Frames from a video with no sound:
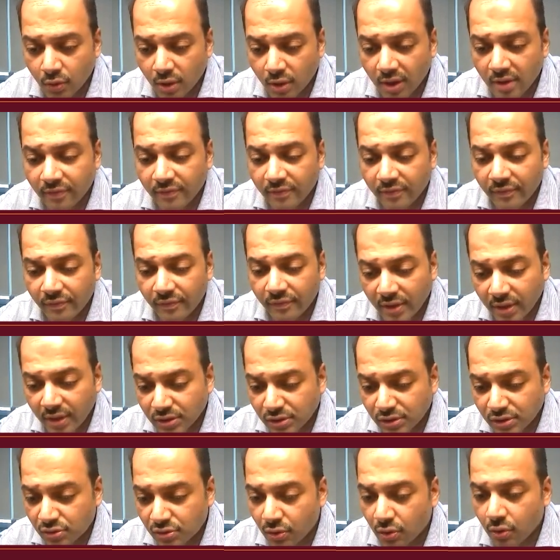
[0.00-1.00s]
to have very
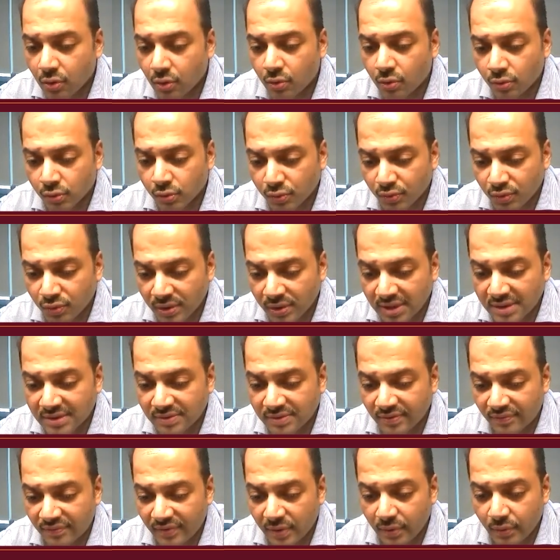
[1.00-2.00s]
strong growth over the
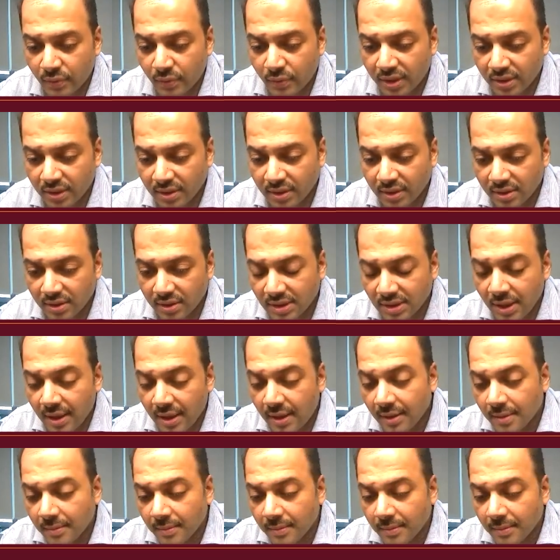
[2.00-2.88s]
next 15-20 years,